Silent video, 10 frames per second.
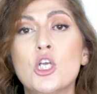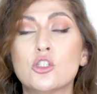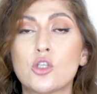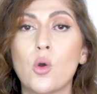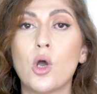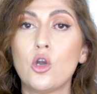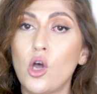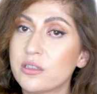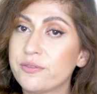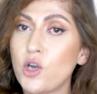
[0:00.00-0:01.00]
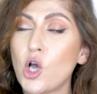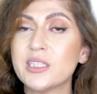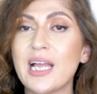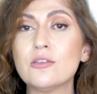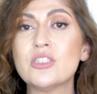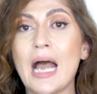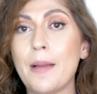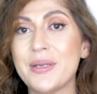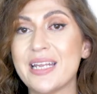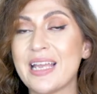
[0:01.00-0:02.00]
So a lot of lockdowns
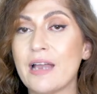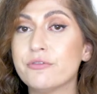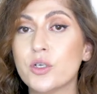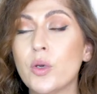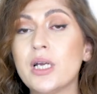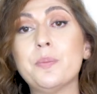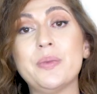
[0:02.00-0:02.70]
happening everywhere.